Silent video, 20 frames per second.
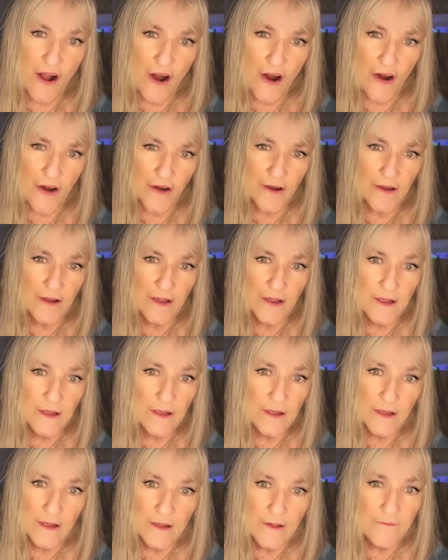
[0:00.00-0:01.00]
are.
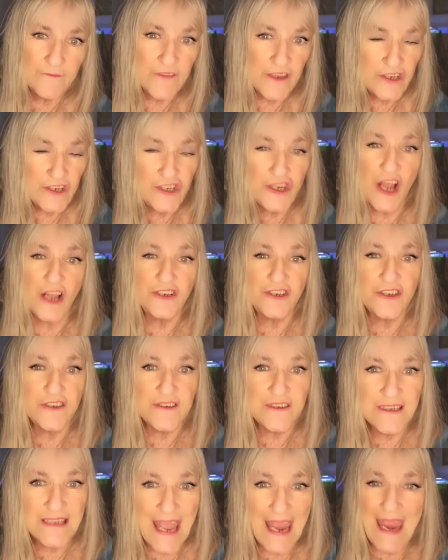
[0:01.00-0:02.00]
The
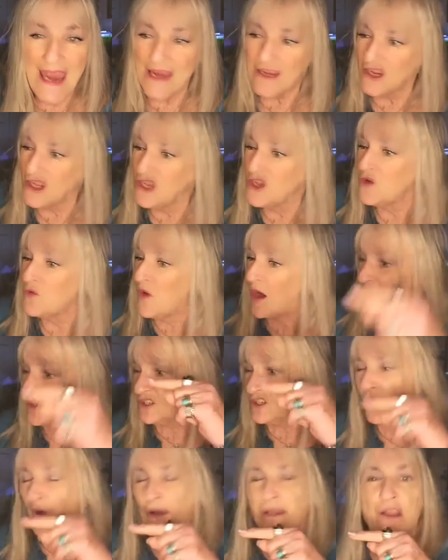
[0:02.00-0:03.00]
judges say, do you want to
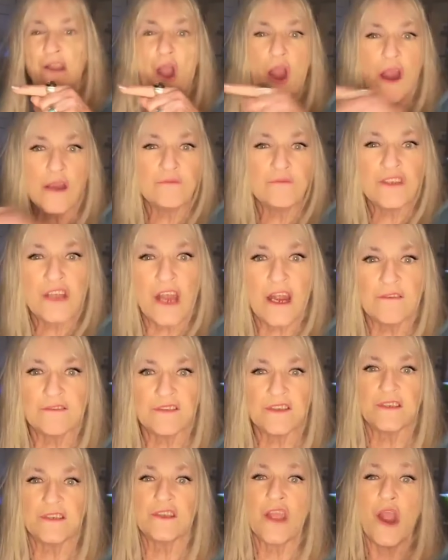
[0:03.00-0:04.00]
join the armed
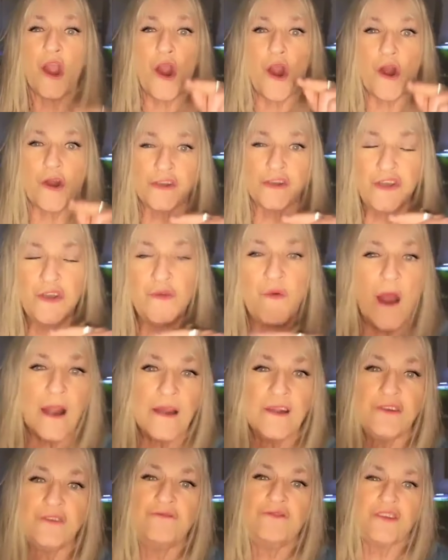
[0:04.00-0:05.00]
services, or do you
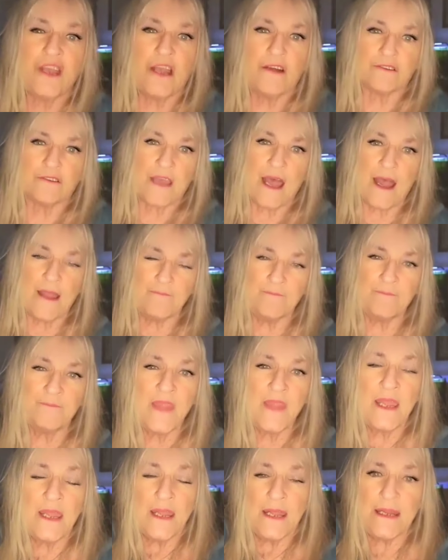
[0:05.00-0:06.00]
want to do jail time?
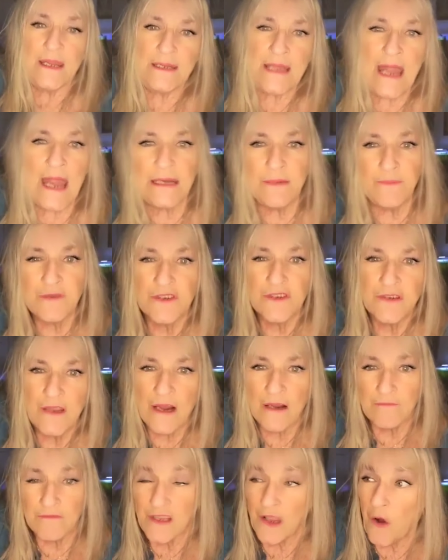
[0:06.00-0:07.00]
And 90% of
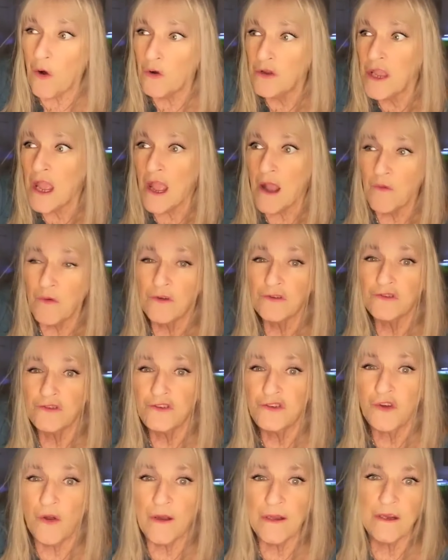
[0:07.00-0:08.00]
them say, oh, yeah, we'll
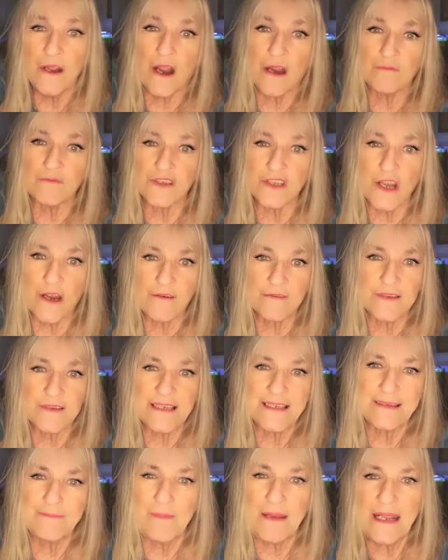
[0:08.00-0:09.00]
join the armed
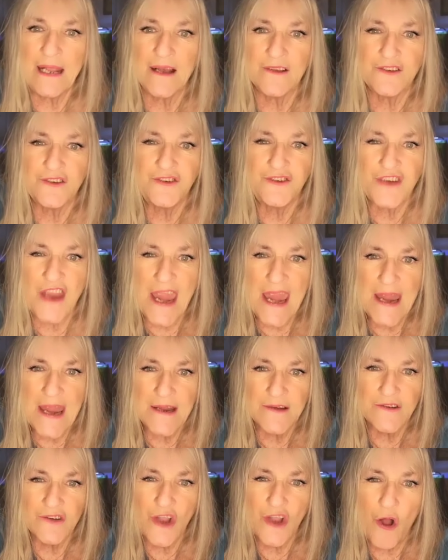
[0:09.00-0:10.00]
services, because
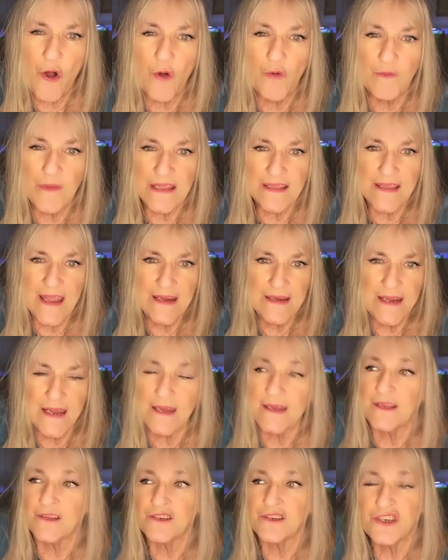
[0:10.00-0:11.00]
Jan told me they
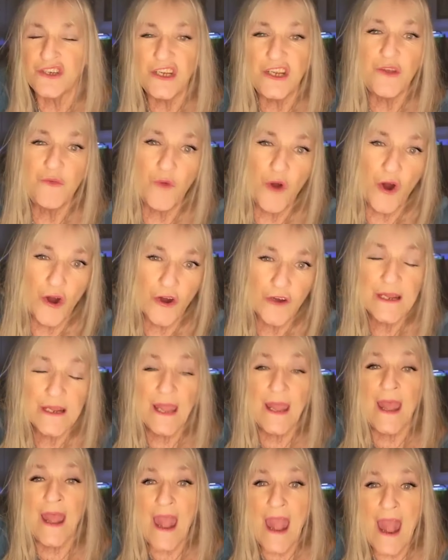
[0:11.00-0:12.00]
did, and she worked
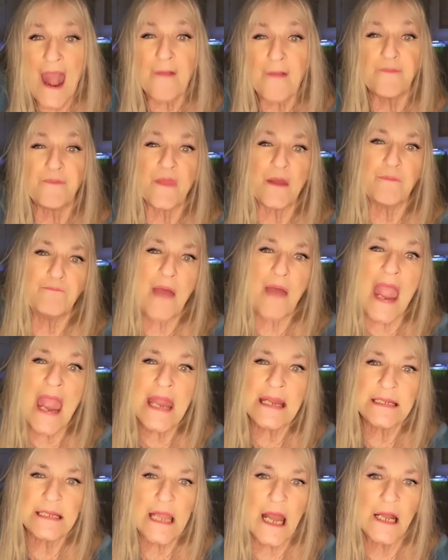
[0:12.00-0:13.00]
at the
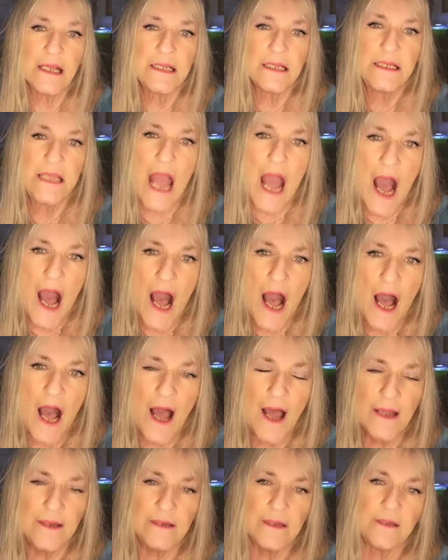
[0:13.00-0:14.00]

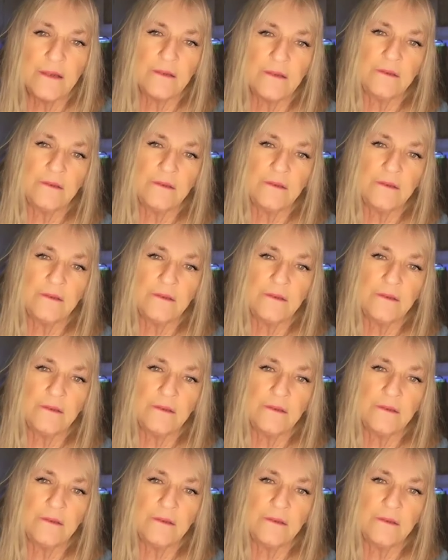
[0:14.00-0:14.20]
Pentagon.